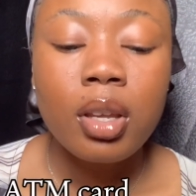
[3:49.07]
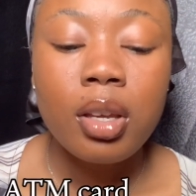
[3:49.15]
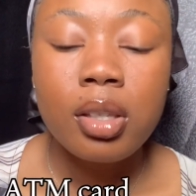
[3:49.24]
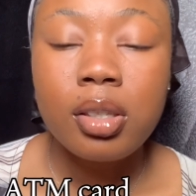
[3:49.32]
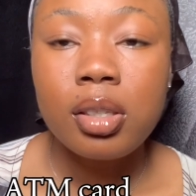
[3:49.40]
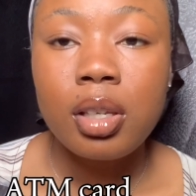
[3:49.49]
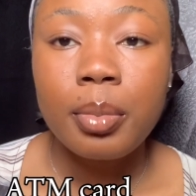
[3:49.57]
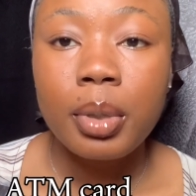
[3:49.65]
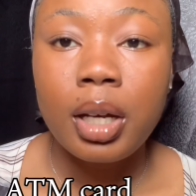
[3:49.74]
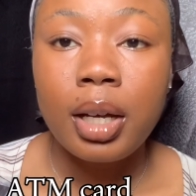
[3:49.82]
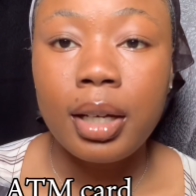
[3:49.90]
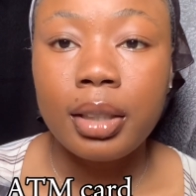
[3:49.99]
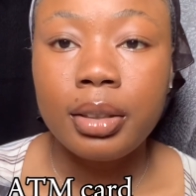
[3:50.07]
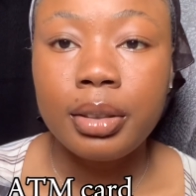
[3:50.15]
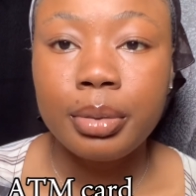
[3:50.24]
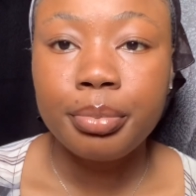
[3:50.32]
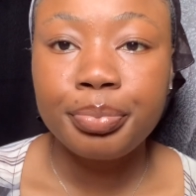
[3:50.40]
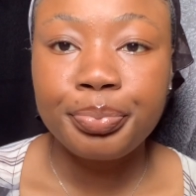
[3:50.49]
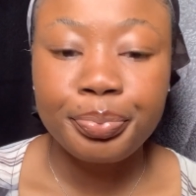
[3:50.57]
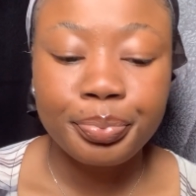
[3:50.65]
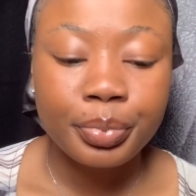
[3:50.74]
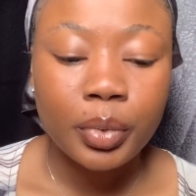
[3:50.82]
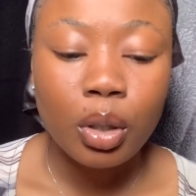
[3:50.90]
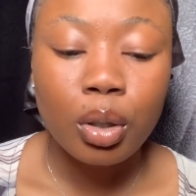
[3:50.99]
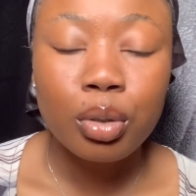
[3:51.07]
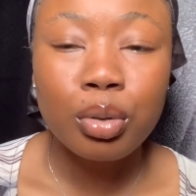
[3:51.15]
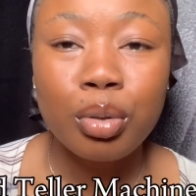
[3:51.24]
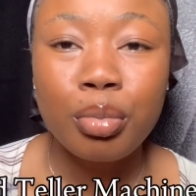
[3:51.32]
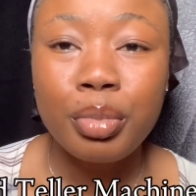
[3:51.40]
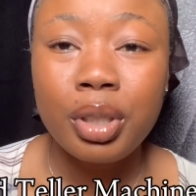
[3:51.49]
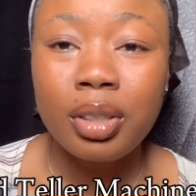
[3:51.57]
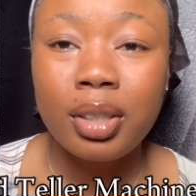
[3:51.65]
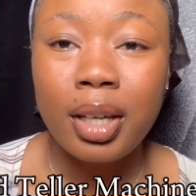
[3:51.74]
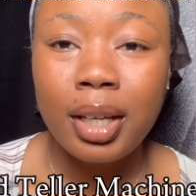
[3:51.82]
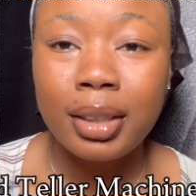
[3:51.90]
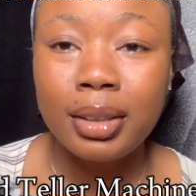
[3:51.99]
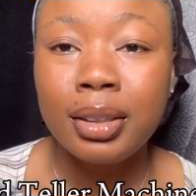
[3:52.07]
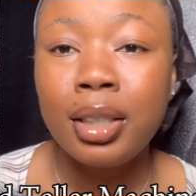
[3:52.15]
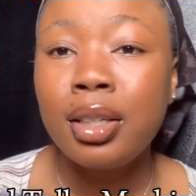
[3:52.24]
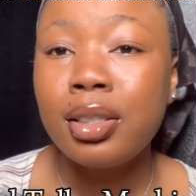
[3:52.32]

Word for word: A T M card, automated